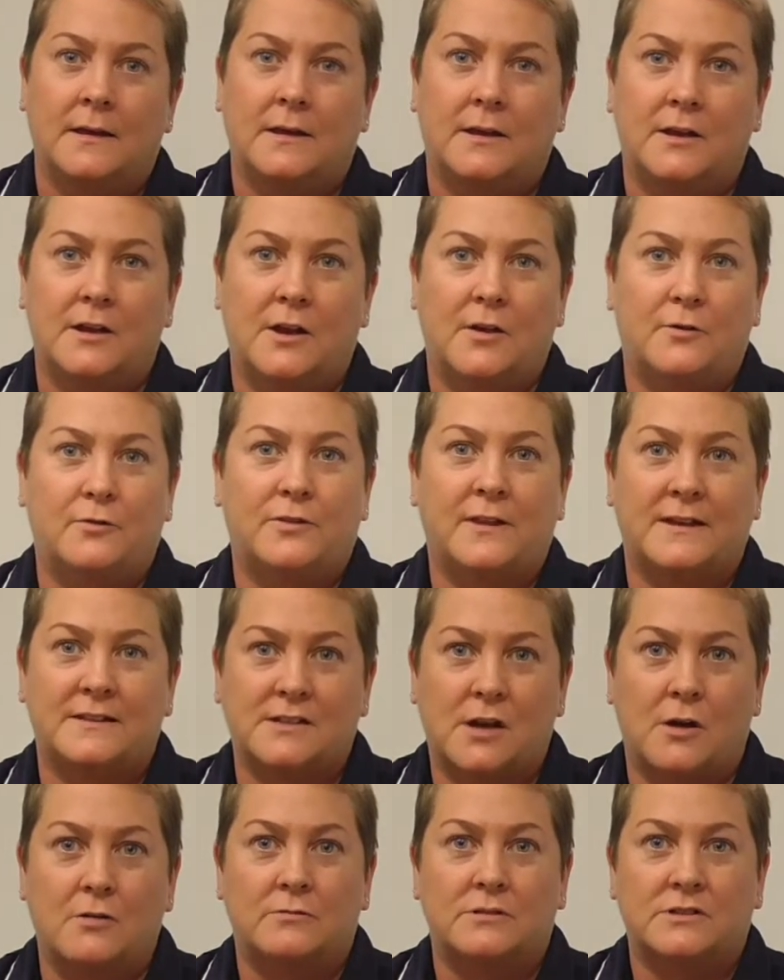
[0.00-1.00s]
You know, they
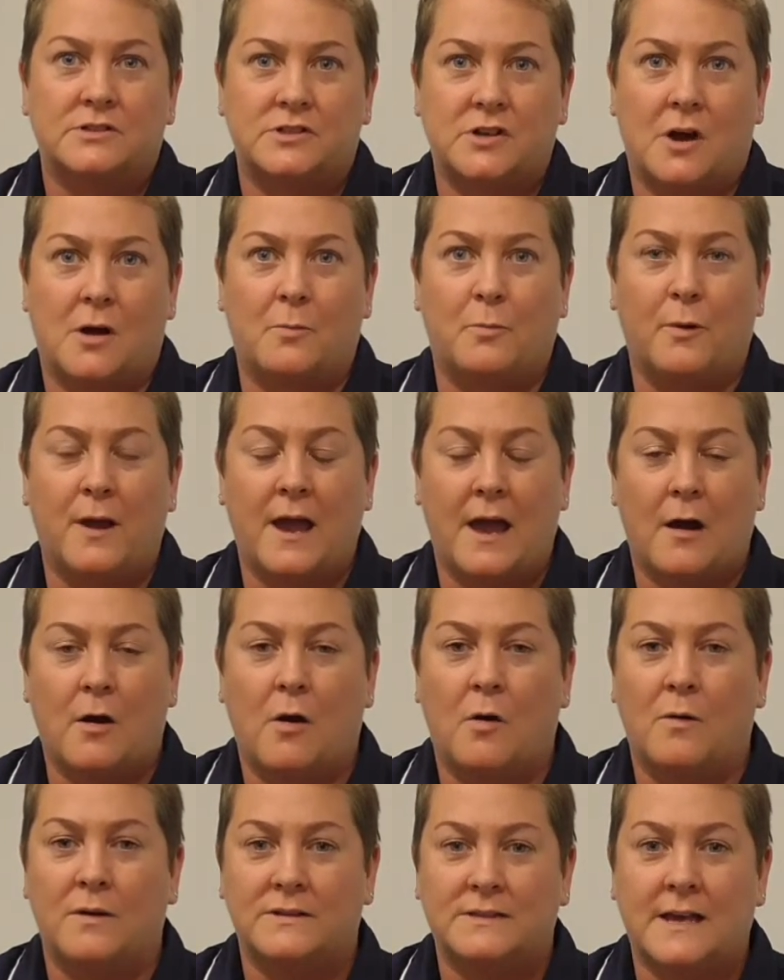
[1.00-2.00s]
don't stop. We
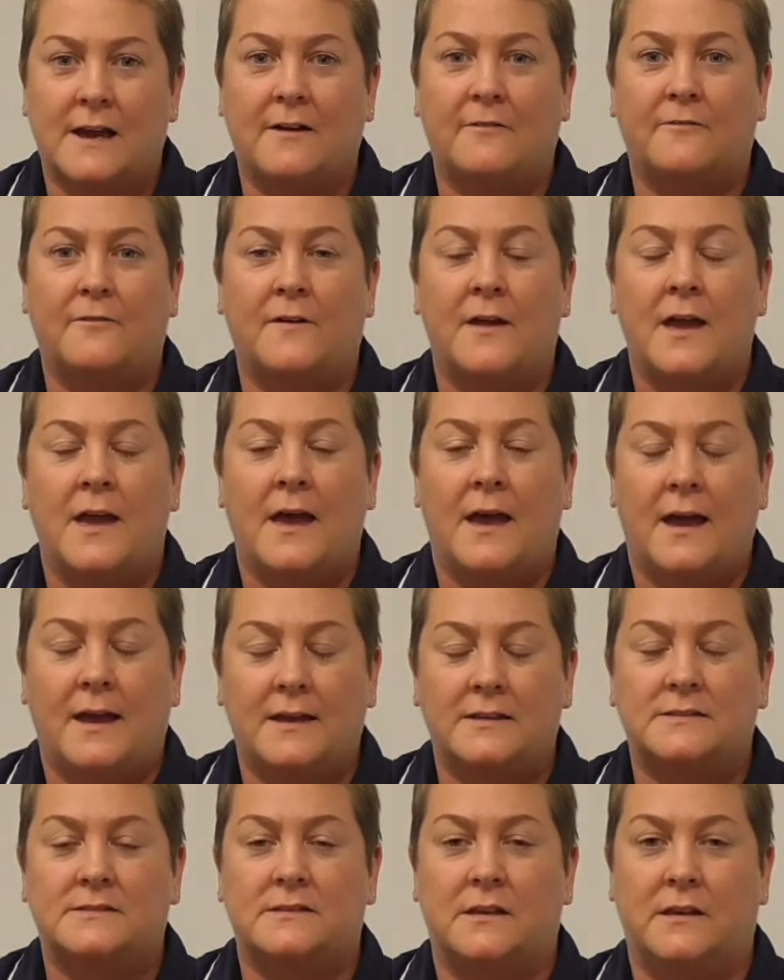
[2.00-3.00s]
always have
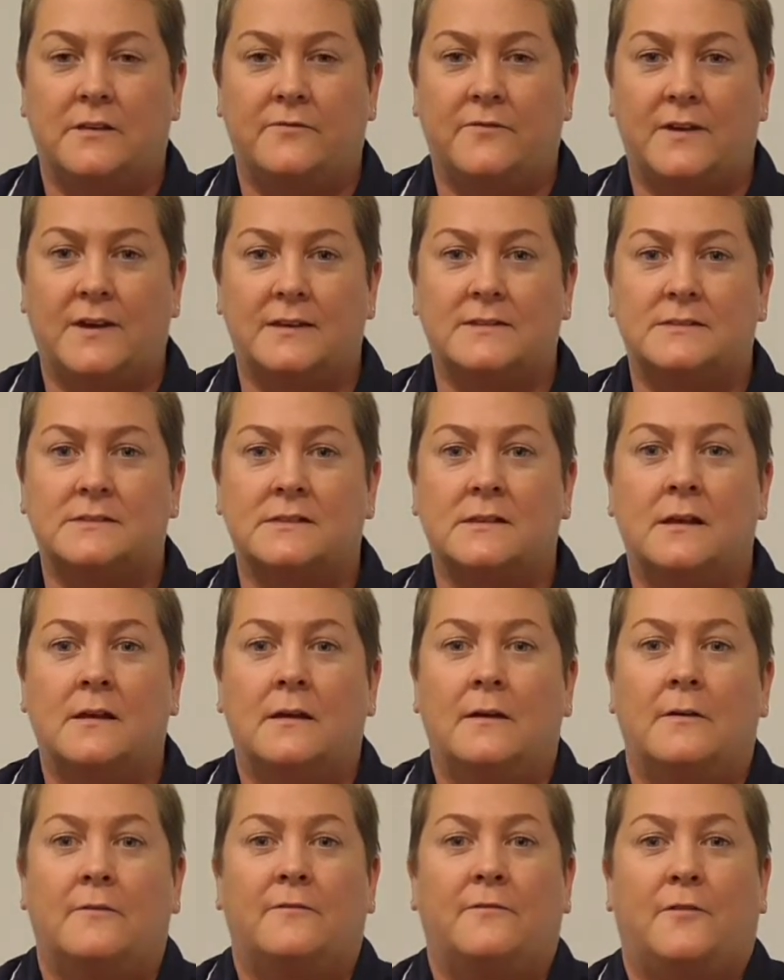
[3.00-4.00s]
a service
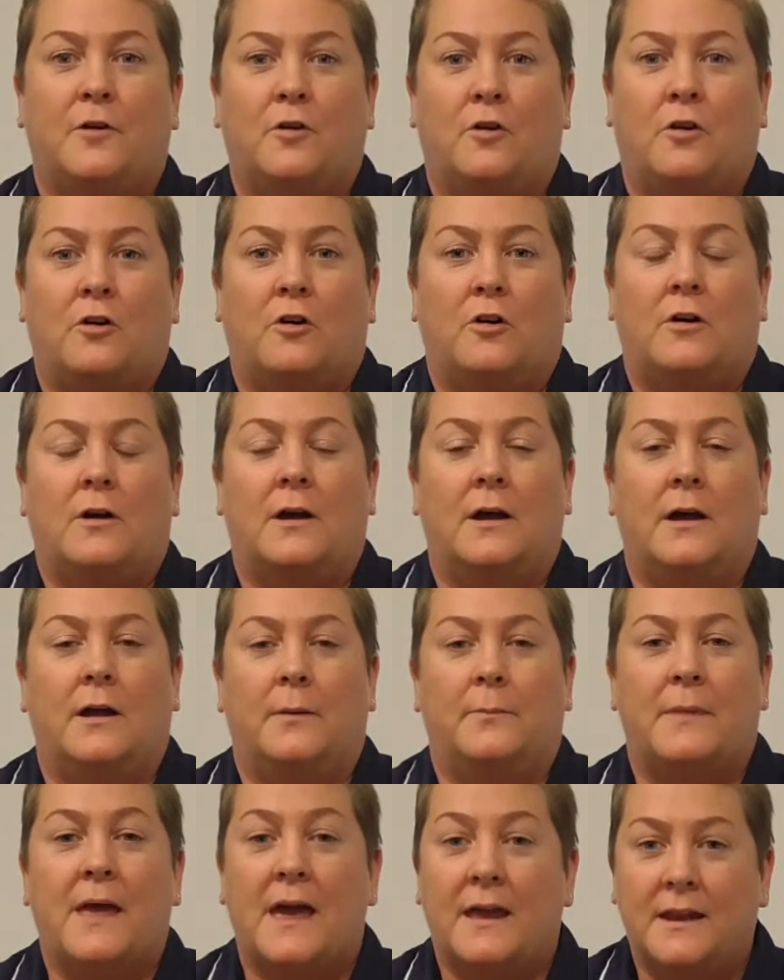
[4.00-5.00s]
for
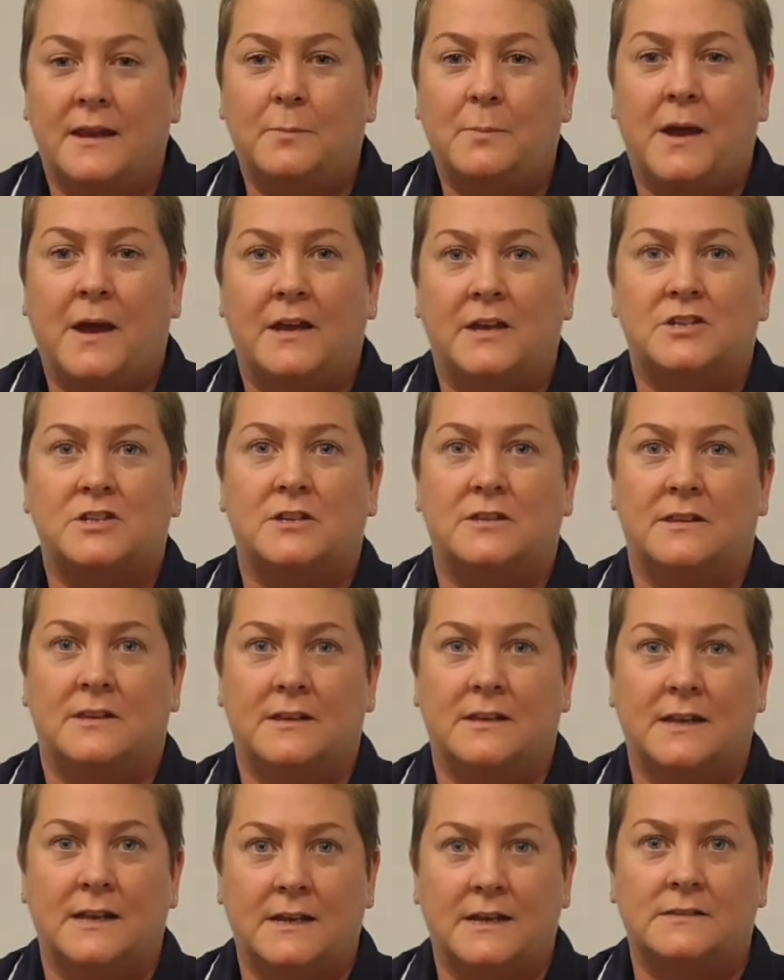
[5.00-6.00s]
any patient
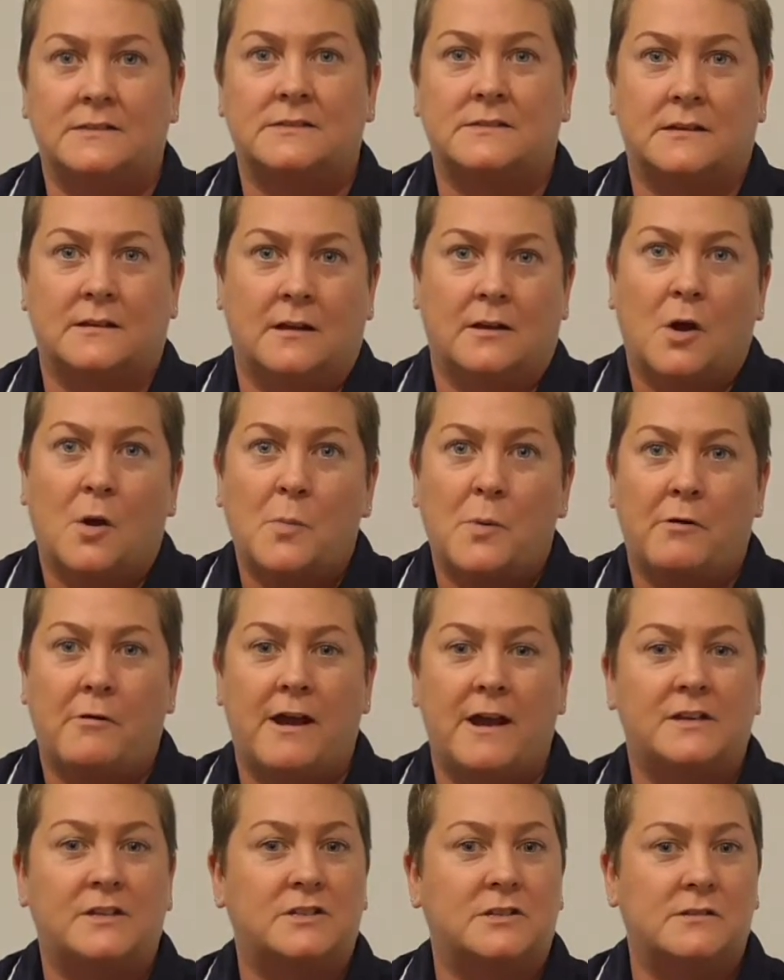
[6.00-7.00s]
that needs an
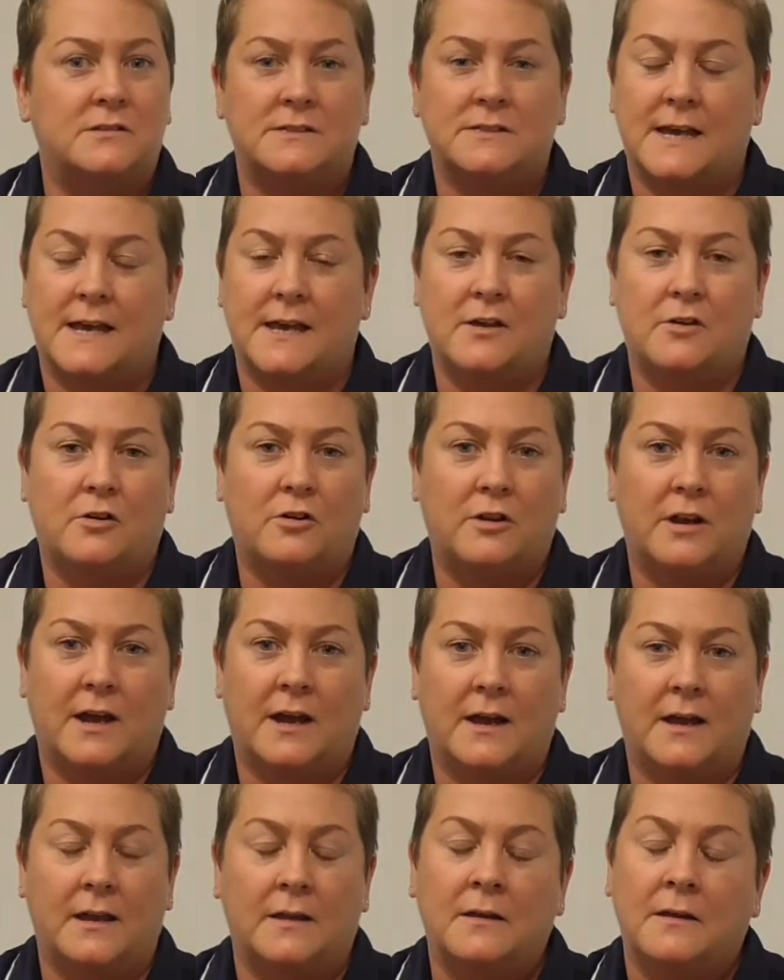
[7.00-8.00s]
operation day or
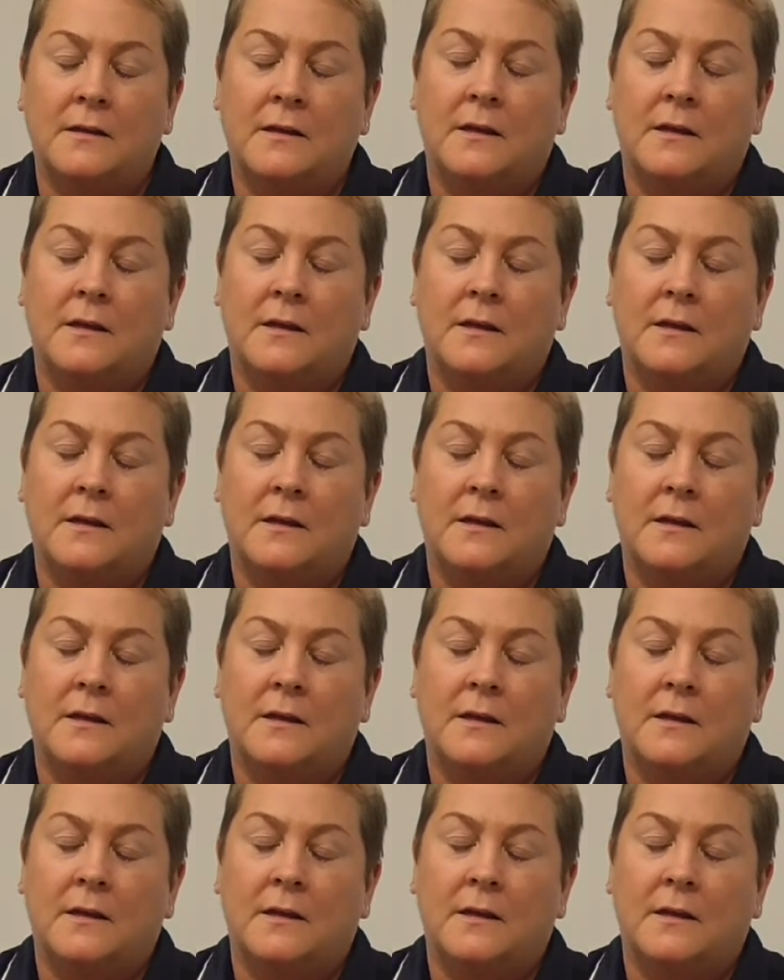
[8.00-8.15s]
night.